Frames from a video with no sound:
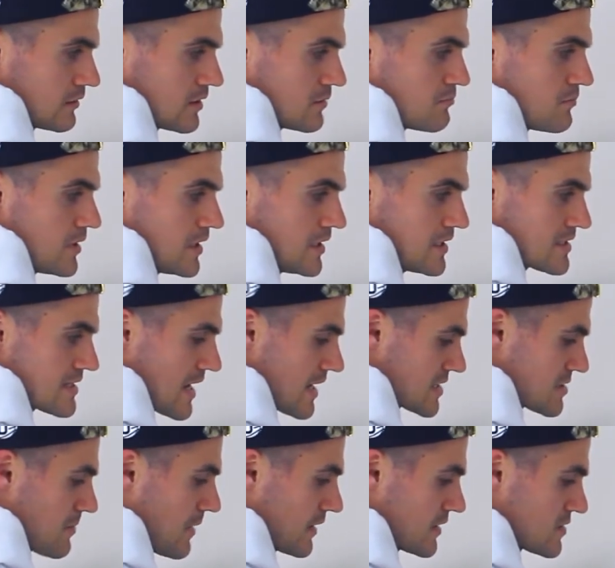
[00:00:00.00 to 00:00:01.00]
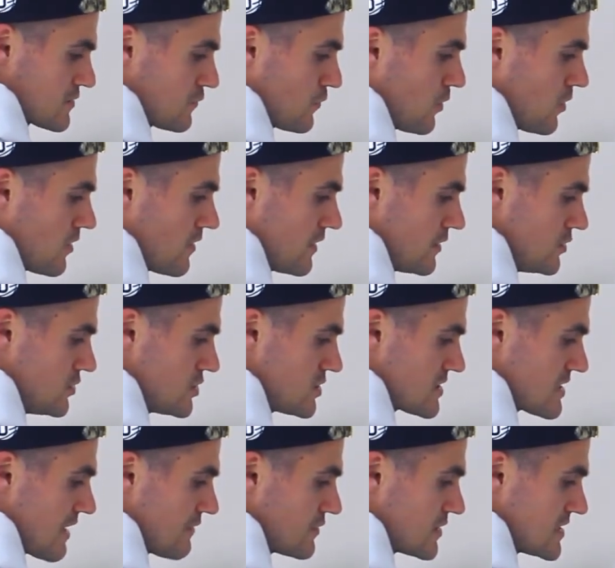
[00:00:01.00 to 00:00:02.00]
the b is x minus 4, then you
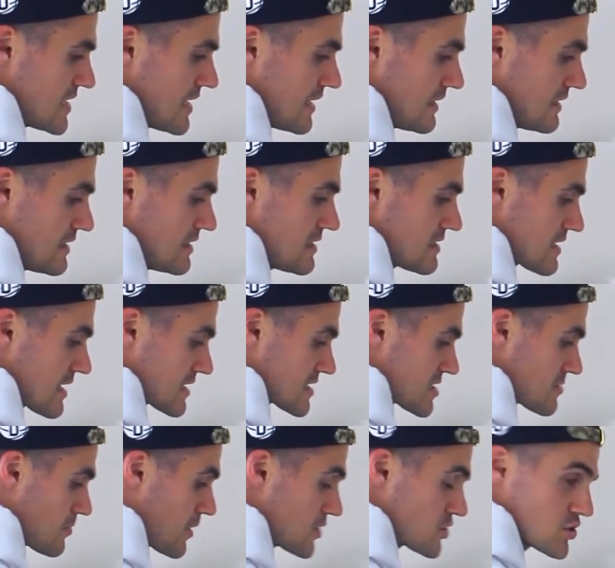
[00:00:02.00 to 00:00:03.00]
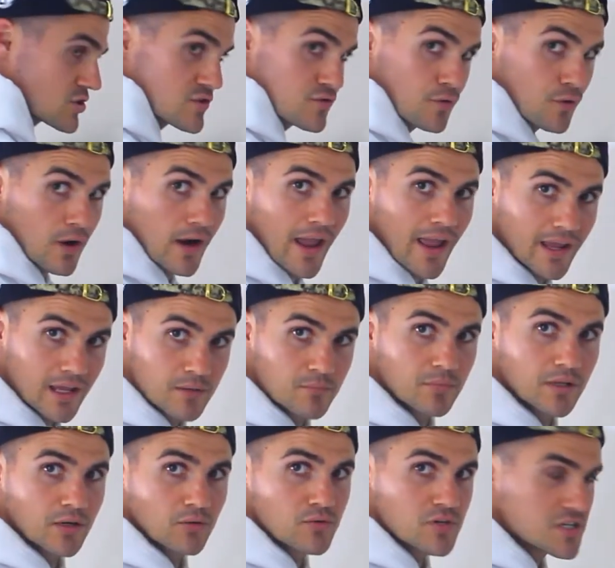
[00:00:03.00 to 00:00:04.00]
just have to take these expressions for a and
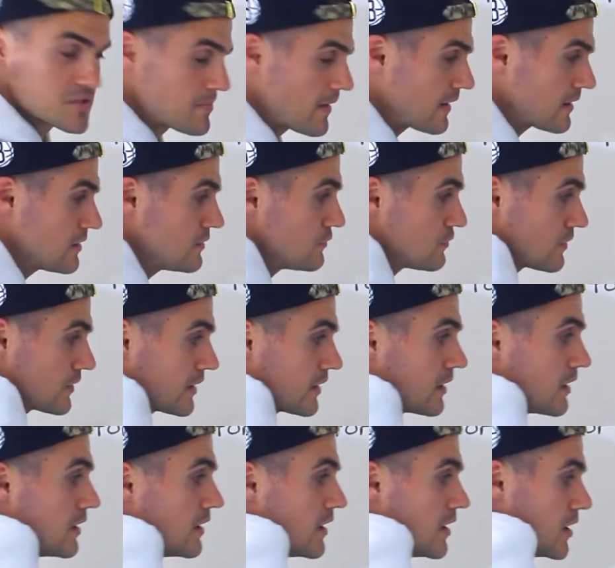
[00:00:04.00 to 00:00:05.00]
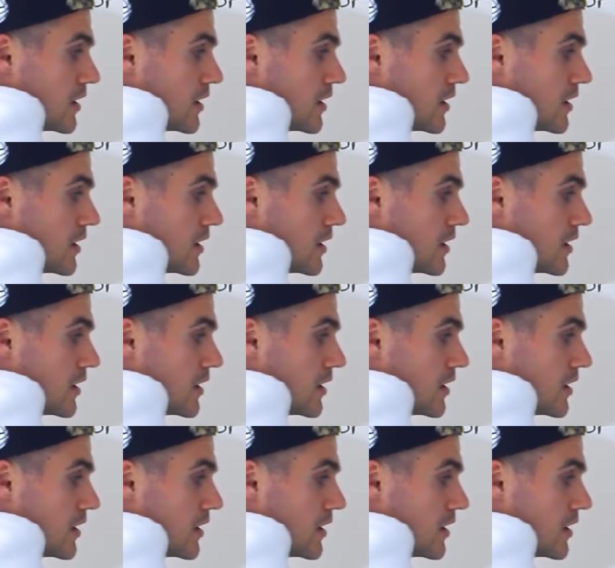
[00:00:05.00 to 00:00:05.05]
b respectively,